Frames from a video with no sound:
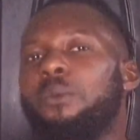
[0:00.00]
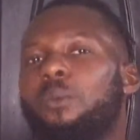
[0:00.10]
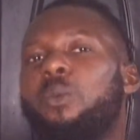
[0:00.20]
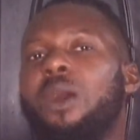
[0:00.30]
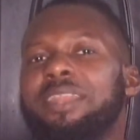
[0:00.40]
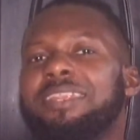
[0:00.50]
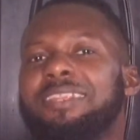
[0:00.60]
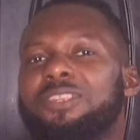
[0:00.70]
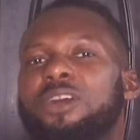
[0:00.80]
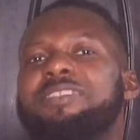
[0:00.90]

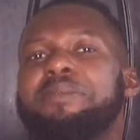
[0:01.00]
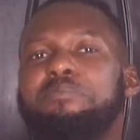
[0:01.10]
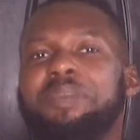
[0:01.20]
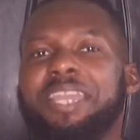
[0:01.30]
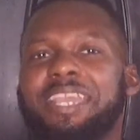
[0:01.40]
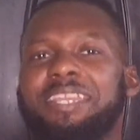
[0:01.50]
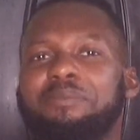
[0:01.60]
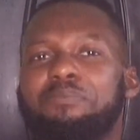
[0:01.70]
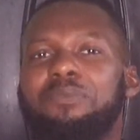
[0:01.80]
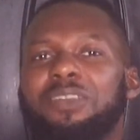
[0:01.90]
What does it
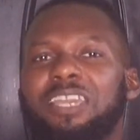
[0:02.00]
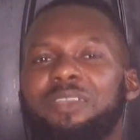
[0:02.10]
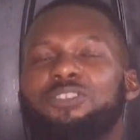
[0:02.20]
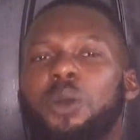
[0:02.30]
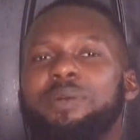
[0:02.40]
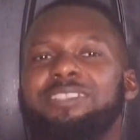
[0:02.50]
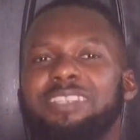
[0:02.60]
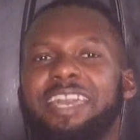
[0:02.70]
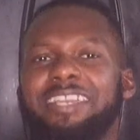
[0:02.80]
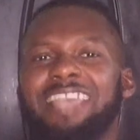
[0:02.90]
mean if someone
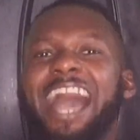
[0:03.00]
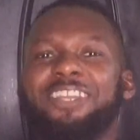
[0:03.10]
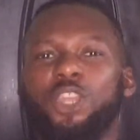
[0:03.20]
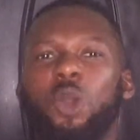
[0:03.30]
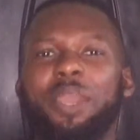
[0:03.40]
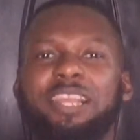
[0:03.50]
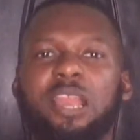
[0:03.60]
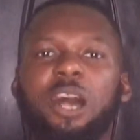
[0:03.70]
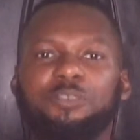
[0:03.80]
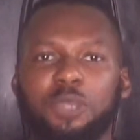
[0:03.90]
says, I know he
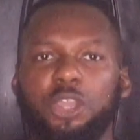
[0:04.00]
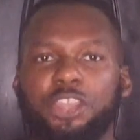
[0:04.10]
loves me?